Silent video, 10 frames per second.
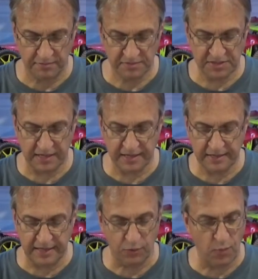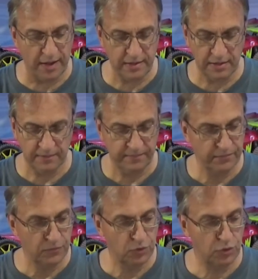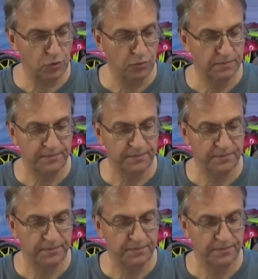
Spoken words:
Second gear. 1, 2.